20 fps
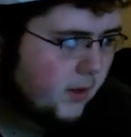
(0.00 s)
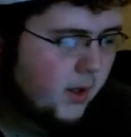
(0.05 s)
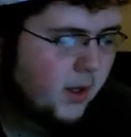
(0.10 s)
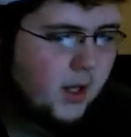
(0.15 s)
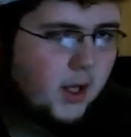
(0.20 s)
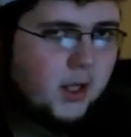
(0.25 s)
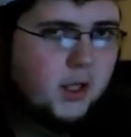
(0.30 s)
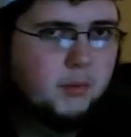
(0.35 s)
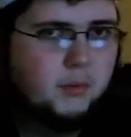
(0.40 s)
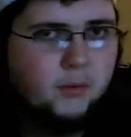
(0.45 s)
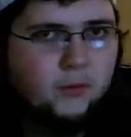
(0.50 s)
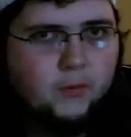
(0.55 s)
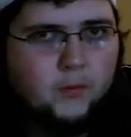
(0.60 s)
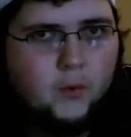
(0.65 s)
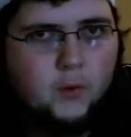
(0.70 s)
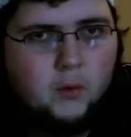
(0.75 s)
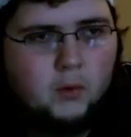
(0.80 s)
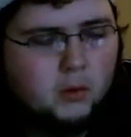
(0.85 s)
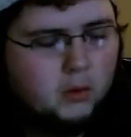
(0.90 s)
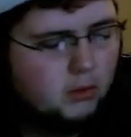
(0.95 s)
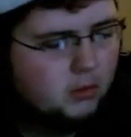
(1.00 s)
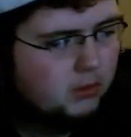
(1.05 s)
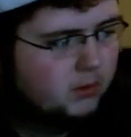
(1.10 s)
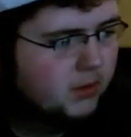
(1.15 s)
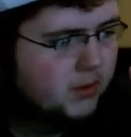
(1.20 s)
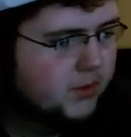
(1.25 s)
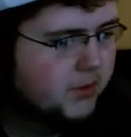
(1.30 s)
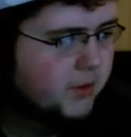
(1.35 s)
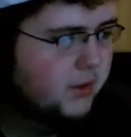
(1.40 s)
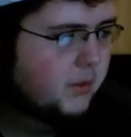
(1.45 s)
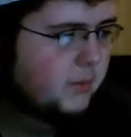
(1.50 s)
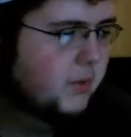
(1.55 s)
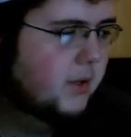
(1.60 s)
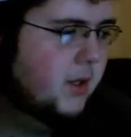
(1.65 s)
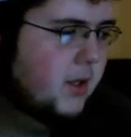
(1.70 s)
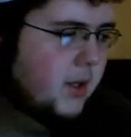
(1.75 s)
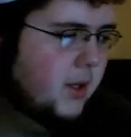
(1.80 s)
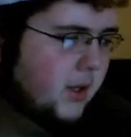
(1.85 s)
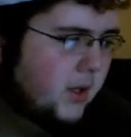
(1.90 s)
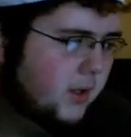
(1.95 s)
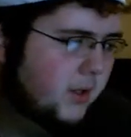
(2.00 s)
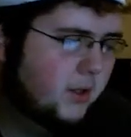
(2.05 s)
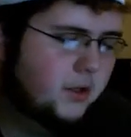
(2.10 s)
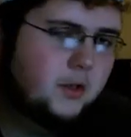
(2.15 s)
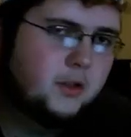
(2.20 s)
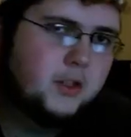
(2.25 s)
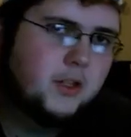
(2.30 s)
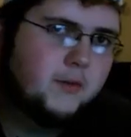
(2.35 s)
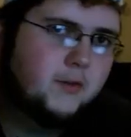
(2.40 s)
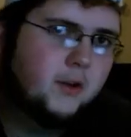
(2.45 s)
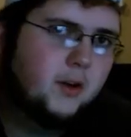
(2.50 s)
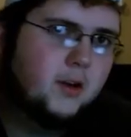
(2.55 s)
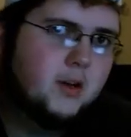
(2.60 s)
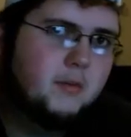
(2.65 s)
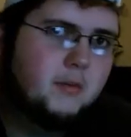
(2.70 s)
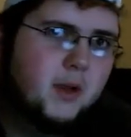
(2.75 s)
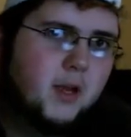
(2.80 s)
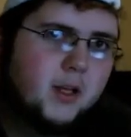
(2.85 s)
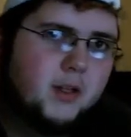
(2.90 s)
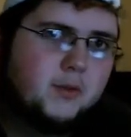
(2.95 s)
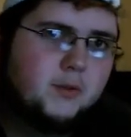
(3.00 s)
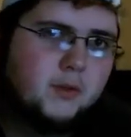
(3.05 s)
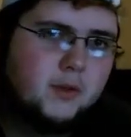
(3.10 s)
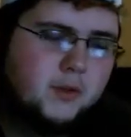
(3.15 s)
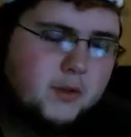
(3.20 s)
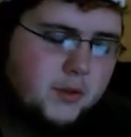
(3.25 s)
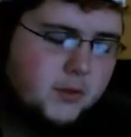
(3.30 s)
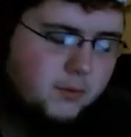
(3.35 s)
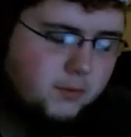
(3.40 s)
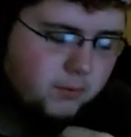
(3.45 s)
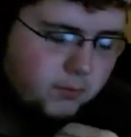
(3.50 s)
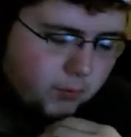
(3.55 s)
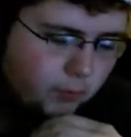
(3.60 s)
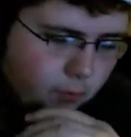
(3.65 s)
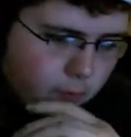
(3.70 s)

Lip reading: Number 4 is going to be another Jeff Hardy match, which